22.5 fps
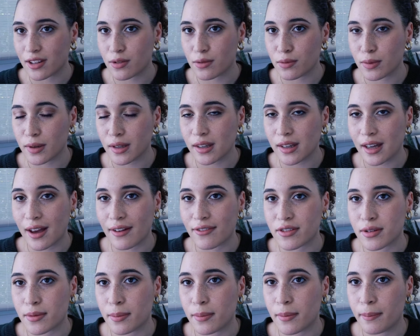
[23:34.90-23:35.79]
You really
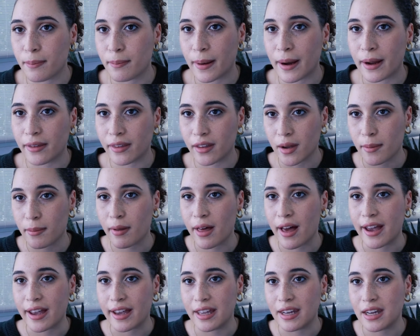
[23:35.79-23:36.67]
have to barely
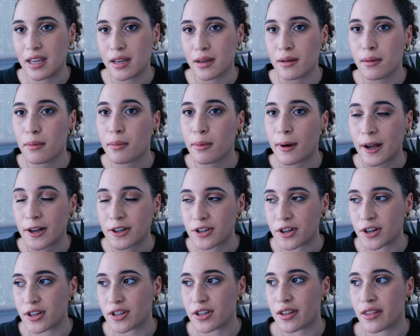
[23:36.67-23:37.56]
apply any
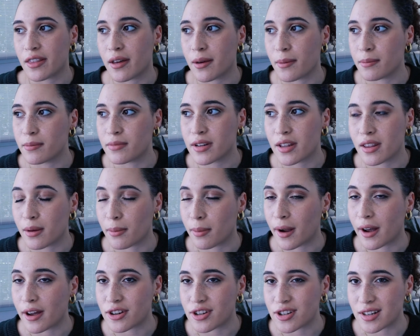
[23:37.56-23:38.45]
pressure to the, to the
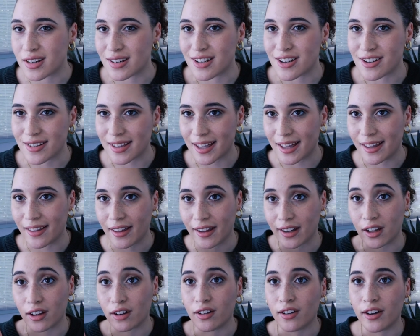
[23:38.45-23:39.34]
brush to just get
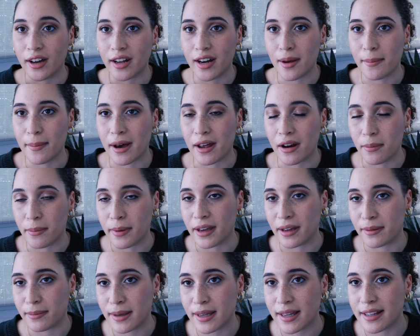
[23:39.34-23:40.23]
like a good amount of
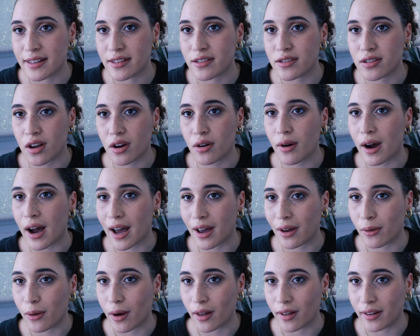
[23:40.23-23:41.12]
pigment. It's so
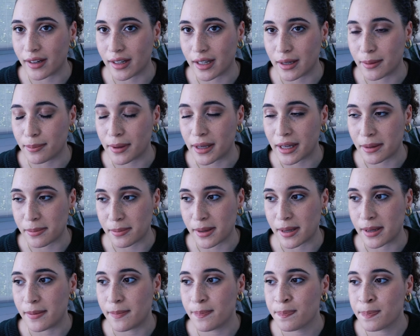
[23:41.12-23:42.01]
high quality
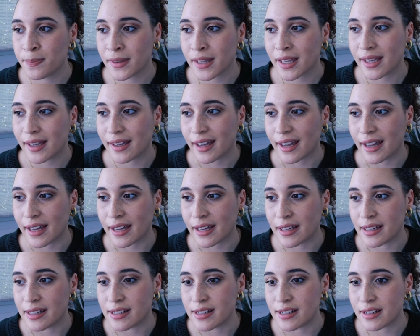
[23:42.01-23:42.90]
pigment.
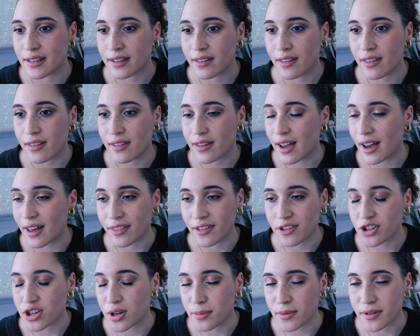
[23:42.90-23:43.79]
And yeah,
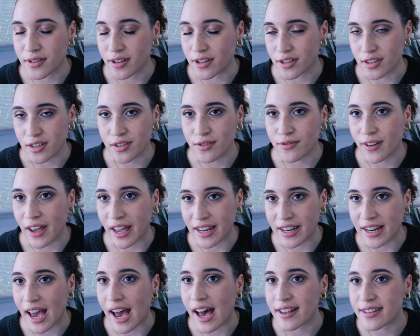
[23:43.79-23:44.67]
the shimmers are just
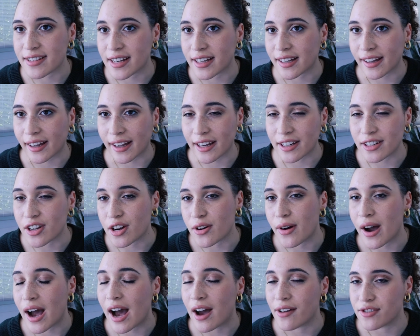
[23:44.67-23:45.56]
fantastic. Like I
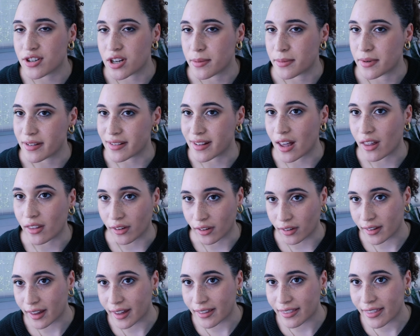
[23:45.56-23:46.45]
don't have shimmers that
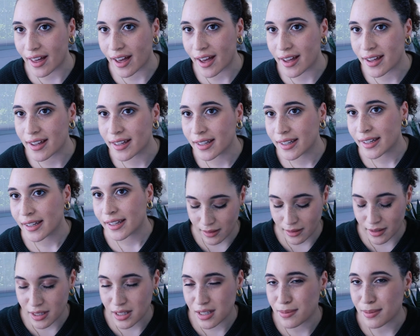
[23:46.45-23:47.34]
look like that.
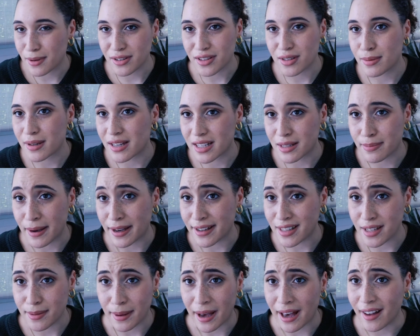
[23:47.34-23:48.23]
This is supposed to be a
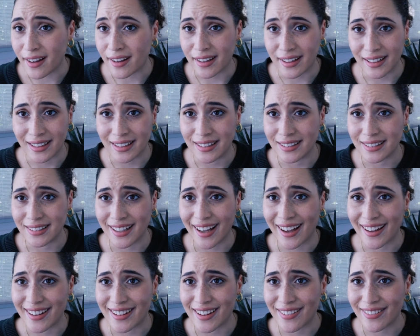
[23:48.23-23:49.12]
spicy palette and
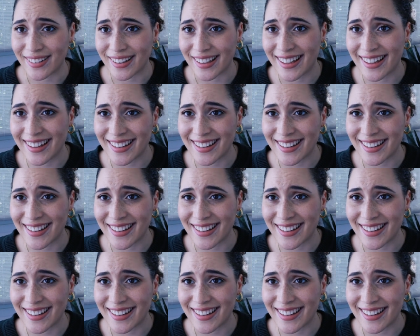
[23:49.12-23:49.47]
yeah, it definitely